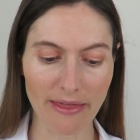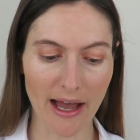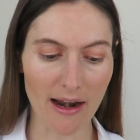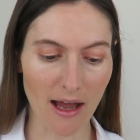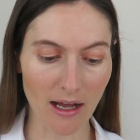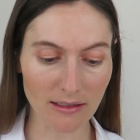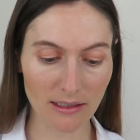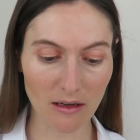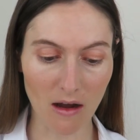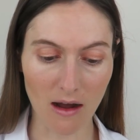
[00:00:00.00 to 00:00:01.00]
run that
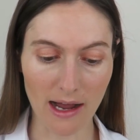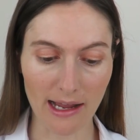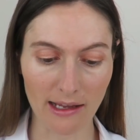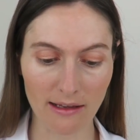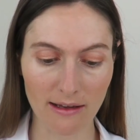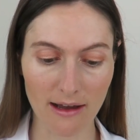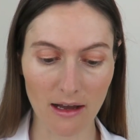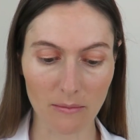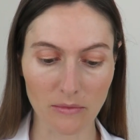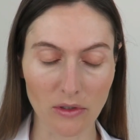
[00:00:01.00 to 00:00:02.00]
under the eye
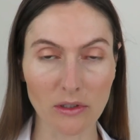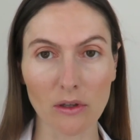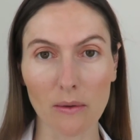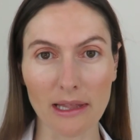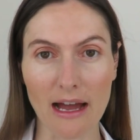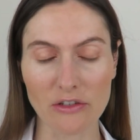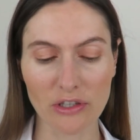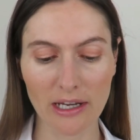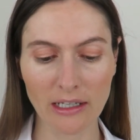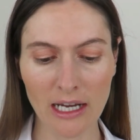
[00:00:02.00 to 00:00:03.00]
on the lower
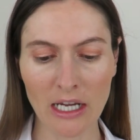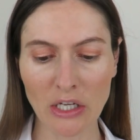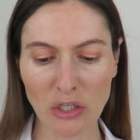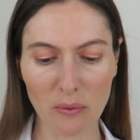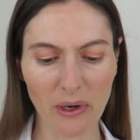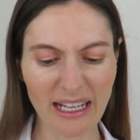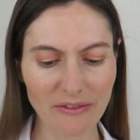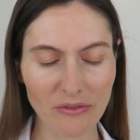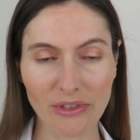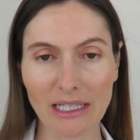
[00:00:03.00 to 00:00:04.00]
lash line. You won't
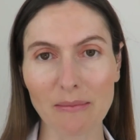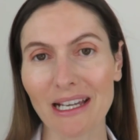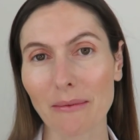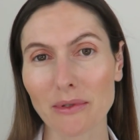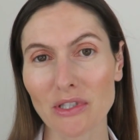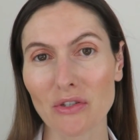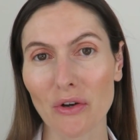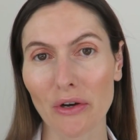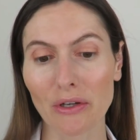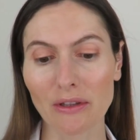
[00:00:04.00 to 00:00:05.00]
even really be able to
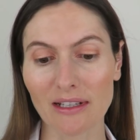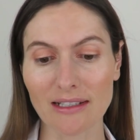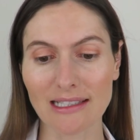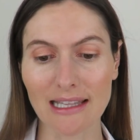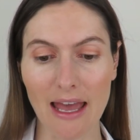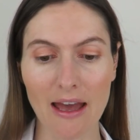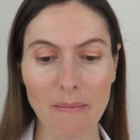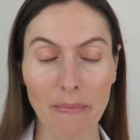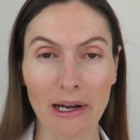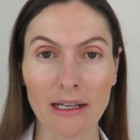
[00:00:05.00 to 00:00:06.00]
know that it's
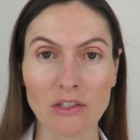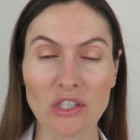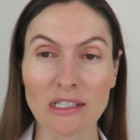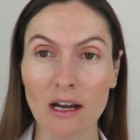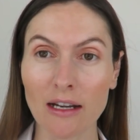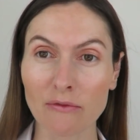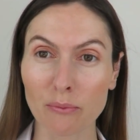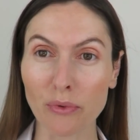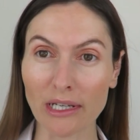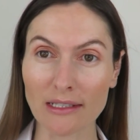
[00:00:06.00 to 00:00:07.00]
there, but it just kind of
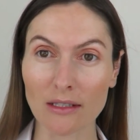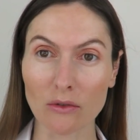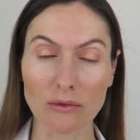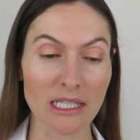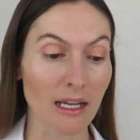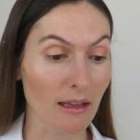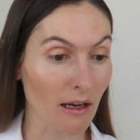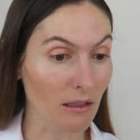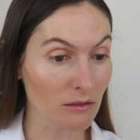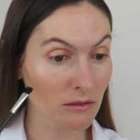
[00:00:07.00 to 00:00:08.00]
brings it all
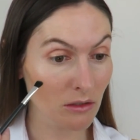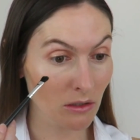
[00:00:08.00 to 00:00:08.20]
together.